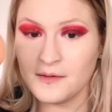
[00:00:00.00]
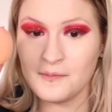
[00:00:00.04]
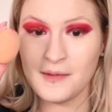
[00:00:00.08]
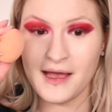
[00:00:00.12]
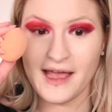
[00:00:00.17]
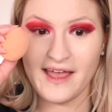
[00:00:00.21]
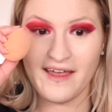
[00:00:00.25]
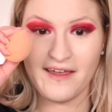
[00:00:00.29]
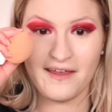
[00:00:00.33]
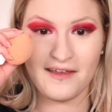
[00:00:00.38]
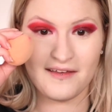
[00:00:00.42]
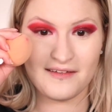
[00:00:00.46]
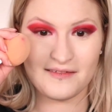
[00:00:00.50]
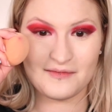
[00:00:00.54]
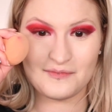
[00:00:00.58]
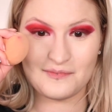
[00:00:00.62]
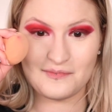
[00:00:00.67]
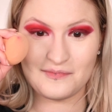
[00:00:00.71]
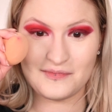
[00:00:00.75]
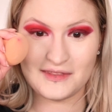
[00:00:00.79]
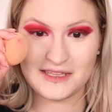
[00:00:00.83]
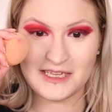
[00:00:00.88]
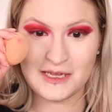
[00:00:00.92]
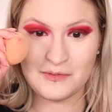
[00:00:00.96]
It might
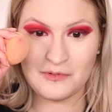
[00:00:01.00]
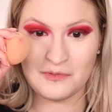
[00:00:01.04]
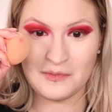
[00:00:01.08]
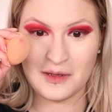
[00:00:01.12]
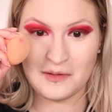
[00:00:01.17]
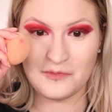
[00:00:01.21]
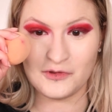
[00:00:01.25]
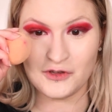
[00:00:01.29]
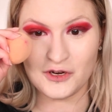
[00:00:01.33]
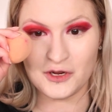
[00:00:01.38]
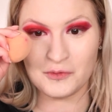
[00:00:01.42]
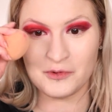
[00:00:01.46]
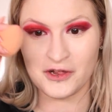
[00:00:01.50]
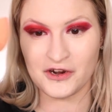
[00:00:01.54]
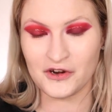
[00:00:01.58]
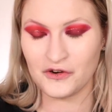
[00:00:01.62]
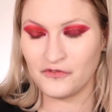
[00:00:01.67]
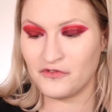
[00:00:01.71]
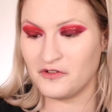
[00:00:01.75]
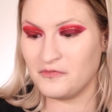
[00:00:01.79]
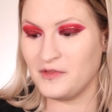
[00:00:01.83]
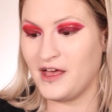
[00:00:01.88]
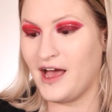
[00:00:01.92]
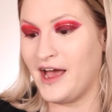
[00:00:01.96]
tip my beauty
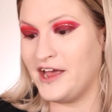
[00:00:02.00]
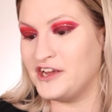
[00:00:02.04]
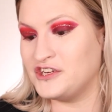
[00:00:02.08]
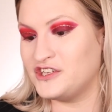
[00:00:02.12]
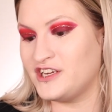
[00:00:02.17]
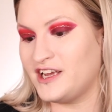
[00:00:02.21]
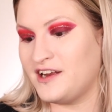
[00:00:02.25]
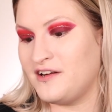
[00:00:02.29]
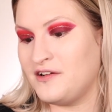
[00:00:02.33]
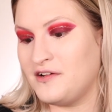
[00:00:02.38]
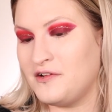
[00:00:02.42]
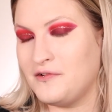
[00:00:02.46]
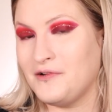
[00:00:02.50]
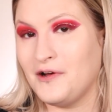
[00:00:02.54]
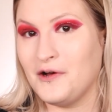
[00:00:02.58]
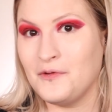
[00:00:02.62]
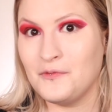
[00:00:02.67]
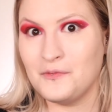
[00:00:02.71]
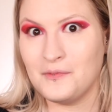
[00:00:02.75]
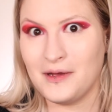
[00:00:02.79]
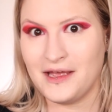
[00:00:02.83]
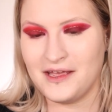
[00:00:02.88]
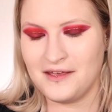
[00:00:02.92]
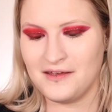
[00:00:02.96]
blender from the eyeshadow.
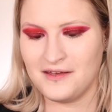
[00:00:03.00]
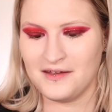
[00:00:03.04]
Oh my